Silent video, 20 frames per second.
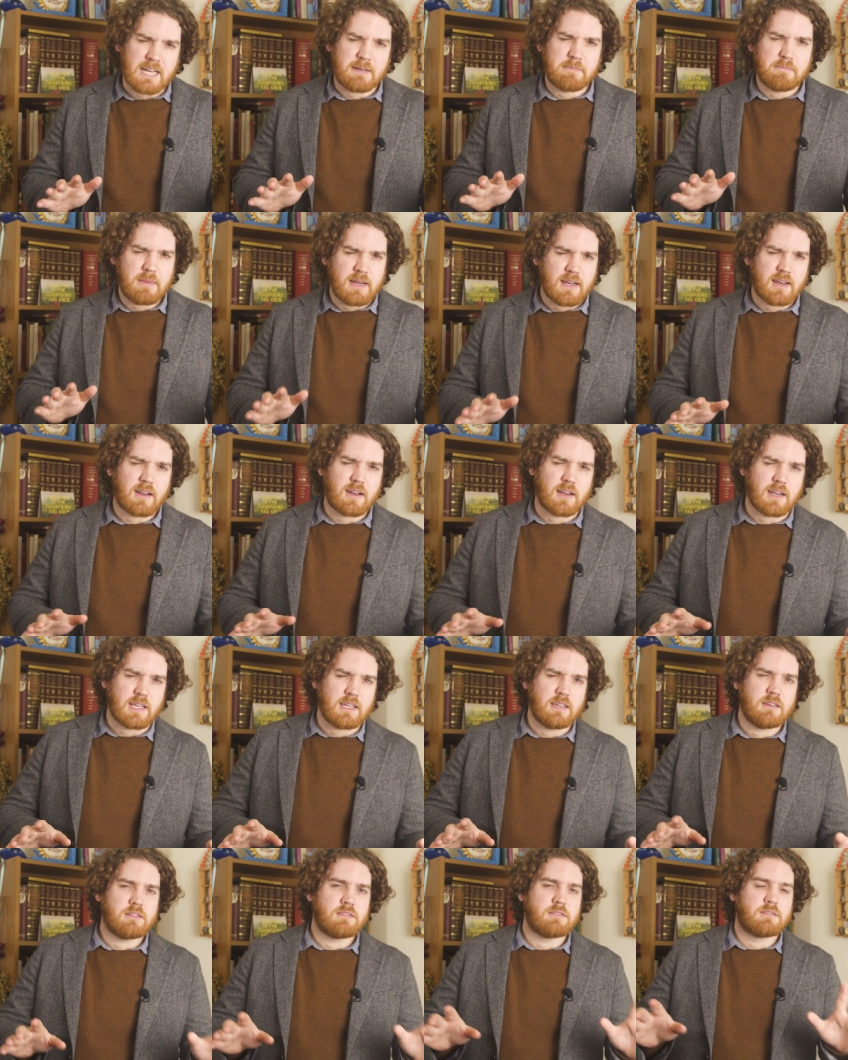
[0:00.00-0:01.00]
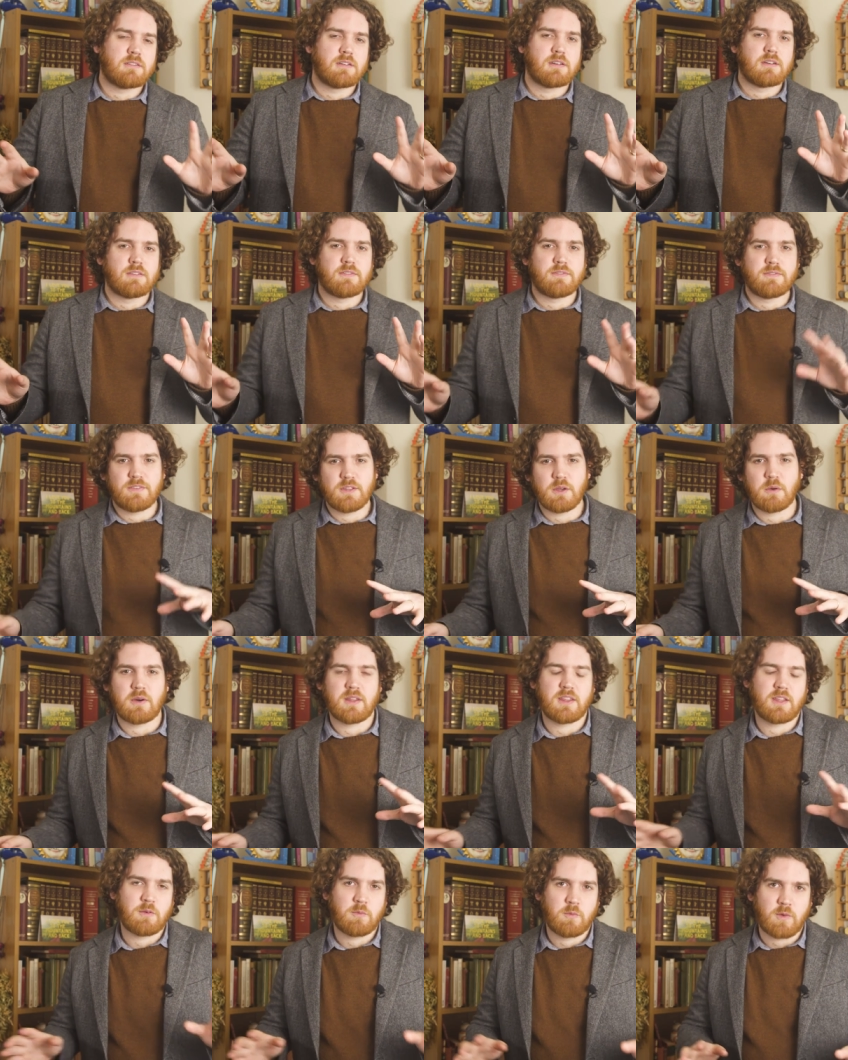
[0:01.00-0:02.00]
Admittedly, fewer
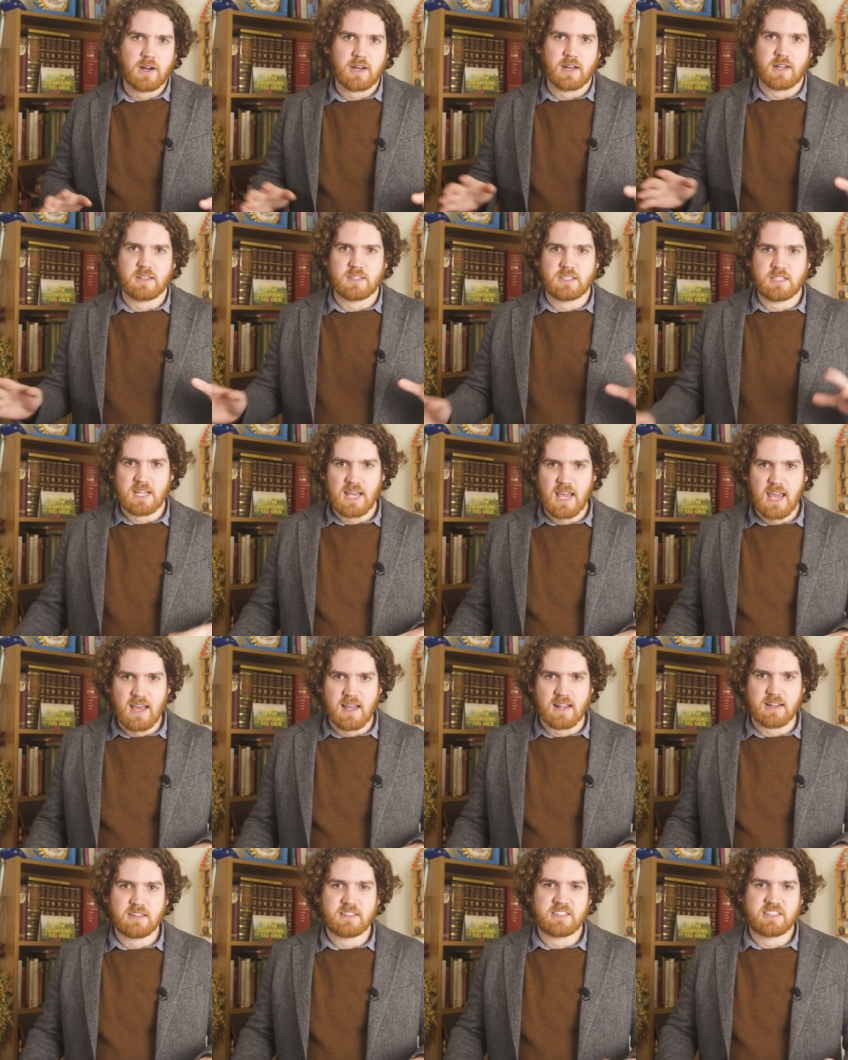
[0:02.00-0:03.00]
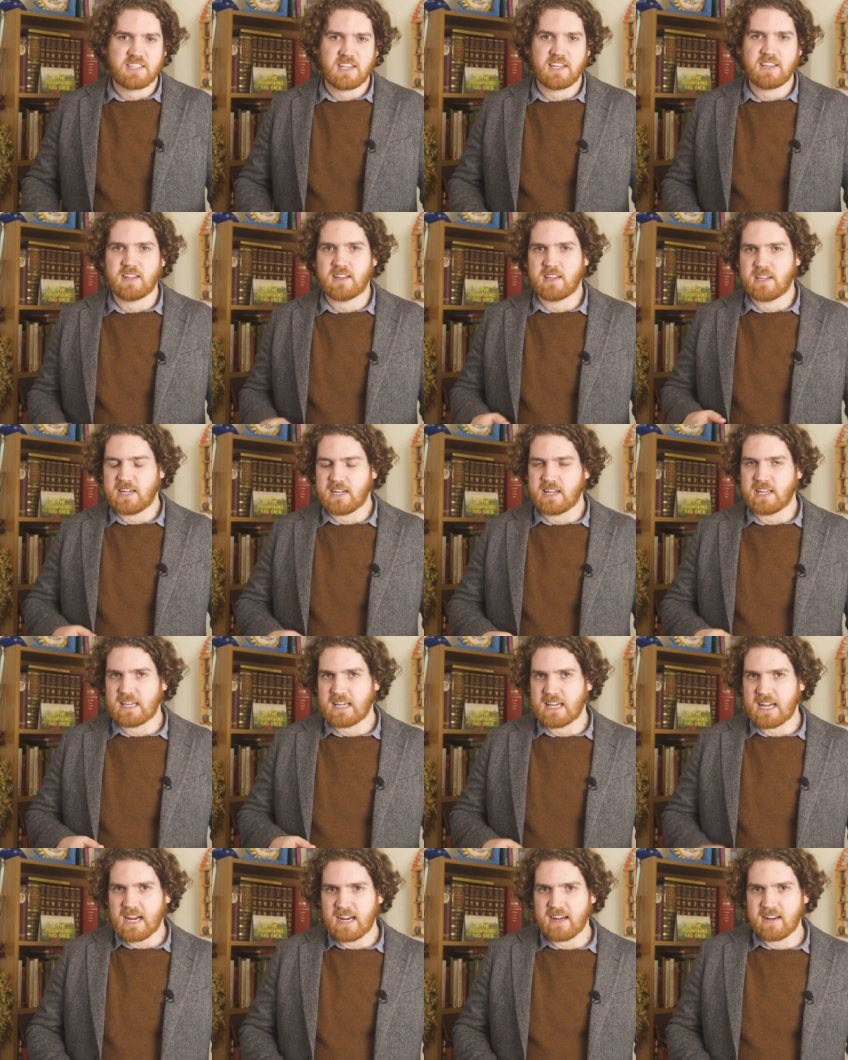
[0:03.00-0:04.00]
than 1 in 10 see the leading
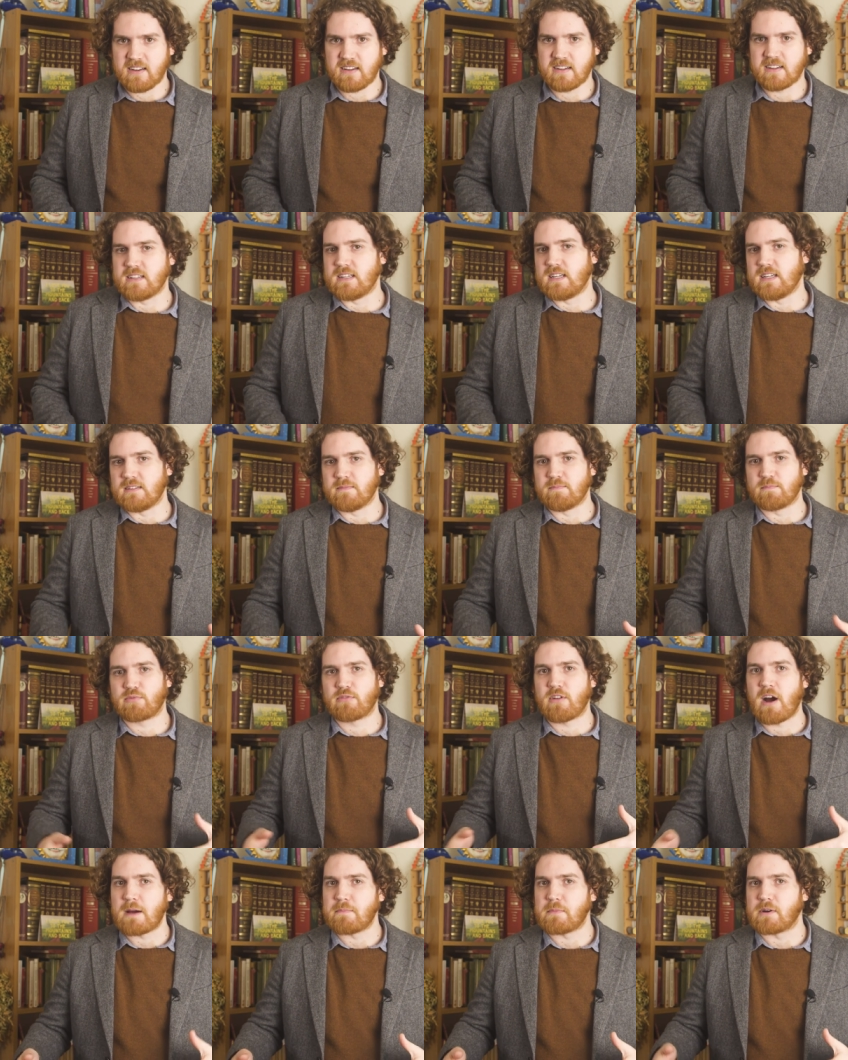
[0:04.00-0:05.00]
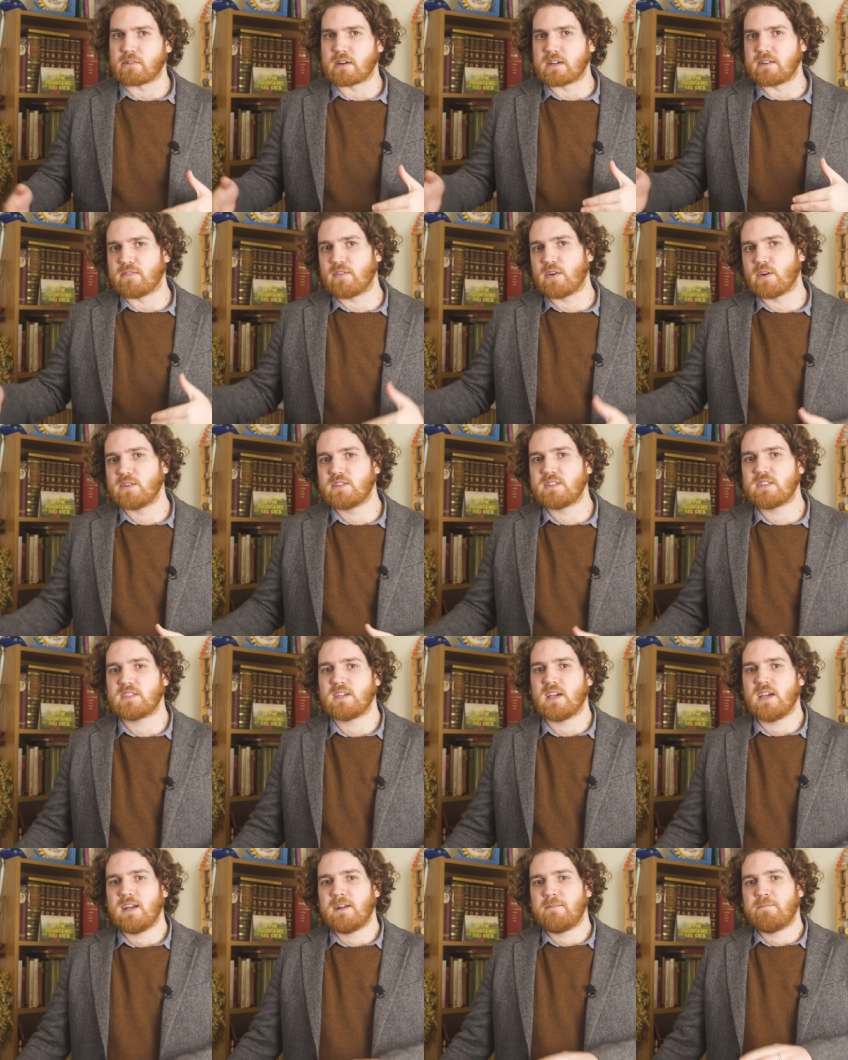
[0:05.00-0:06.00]
candidate in primary votes
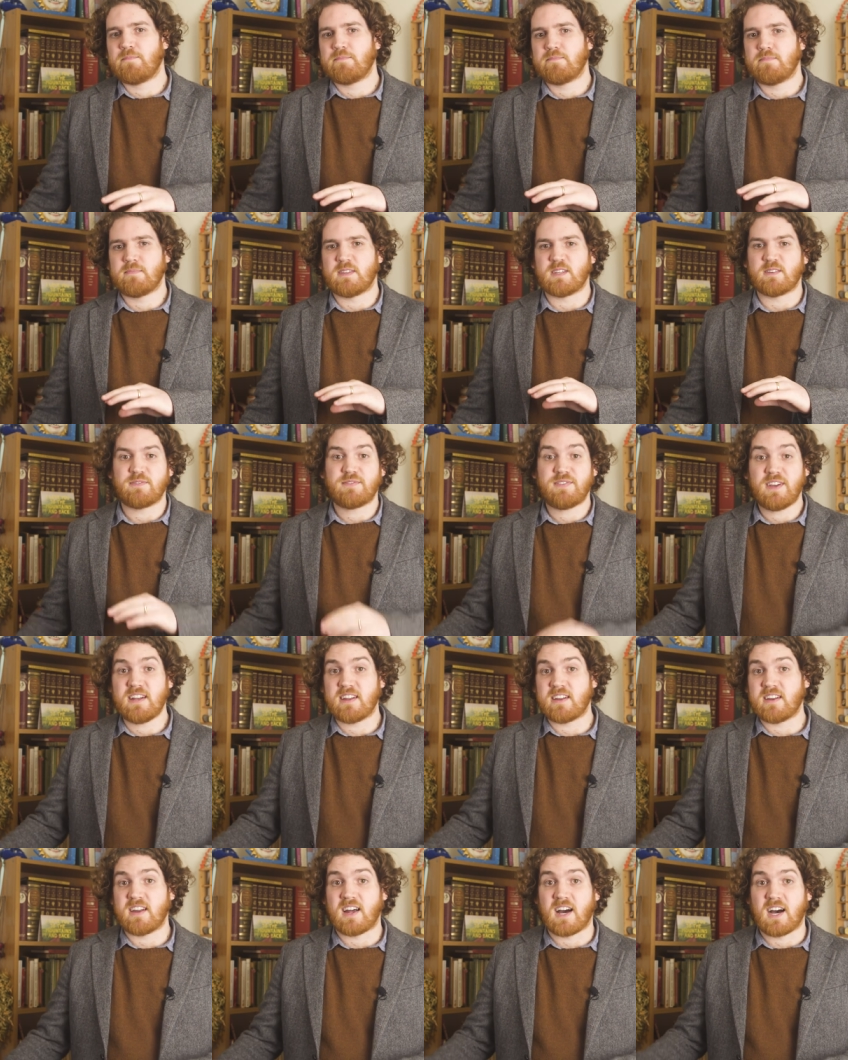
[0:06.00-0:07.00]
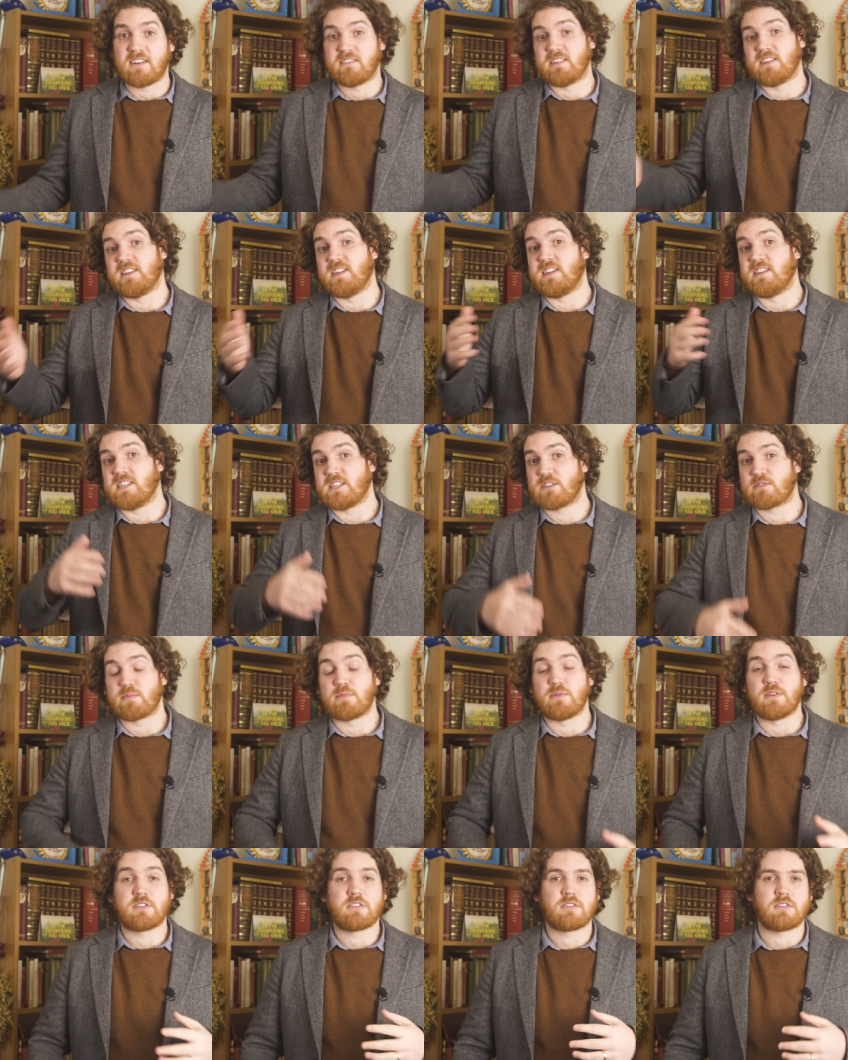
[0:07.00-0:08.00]
defeated after the
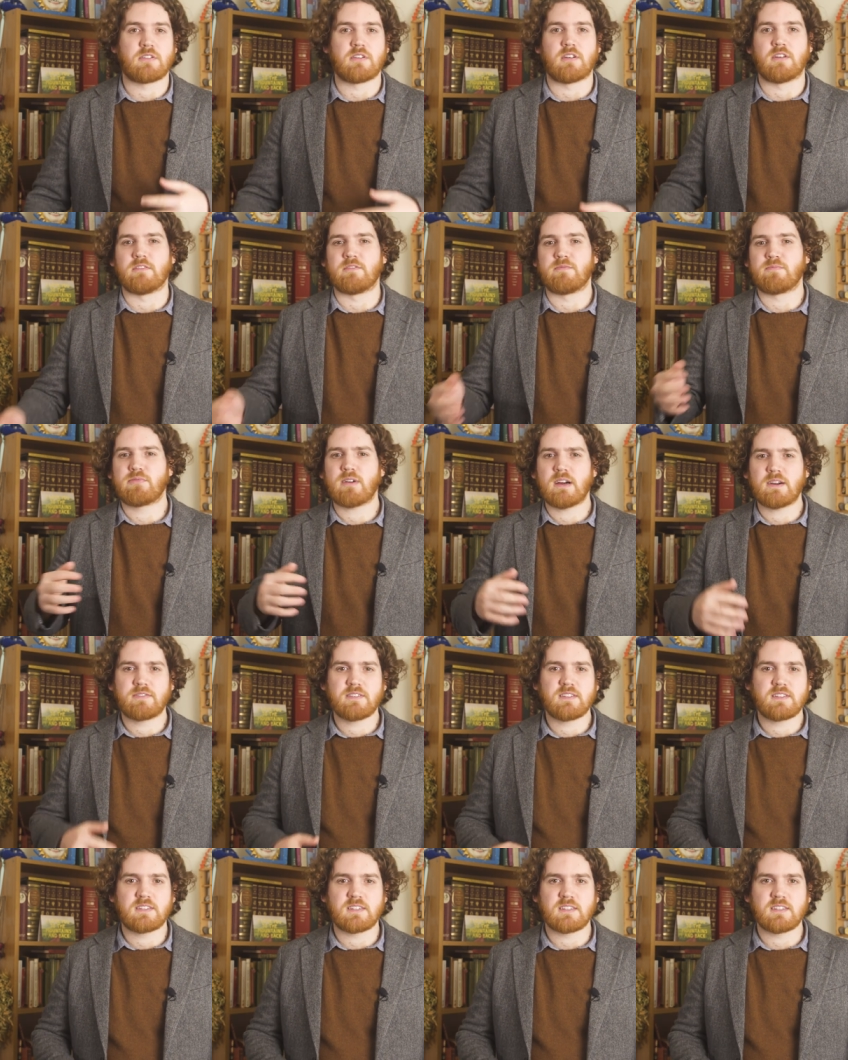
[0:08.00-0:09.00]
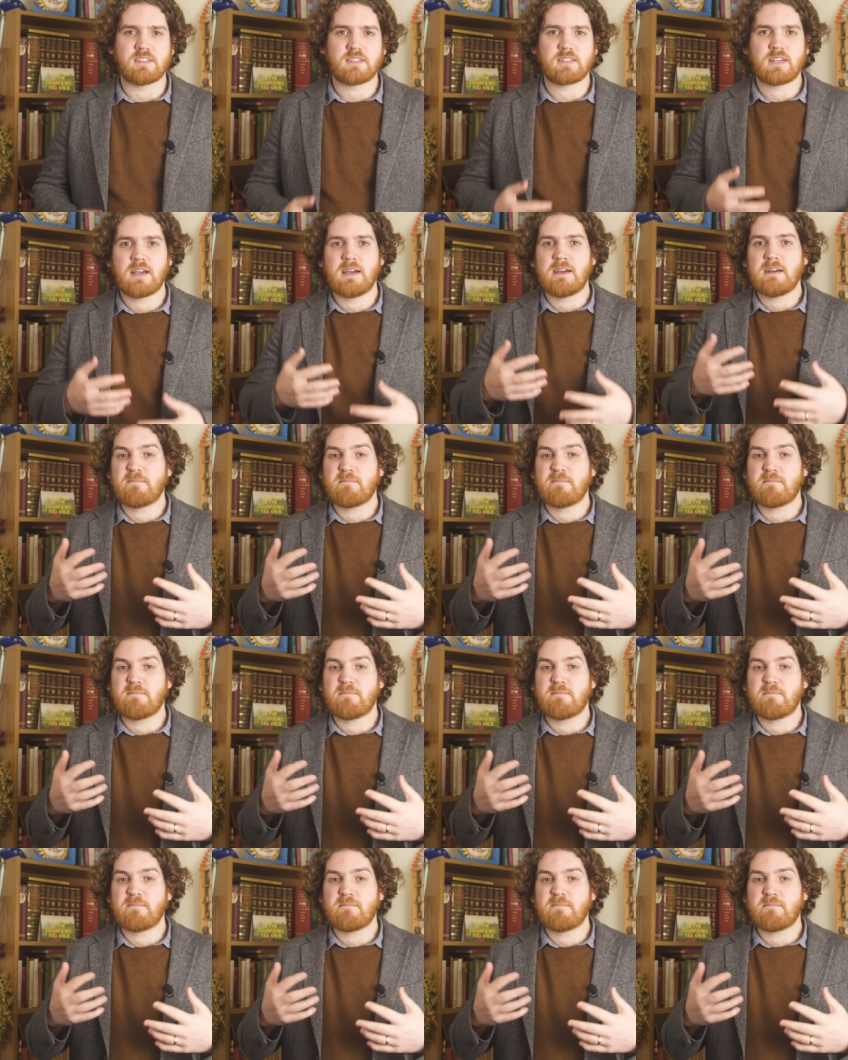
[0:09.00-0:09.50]
distribution of preferences,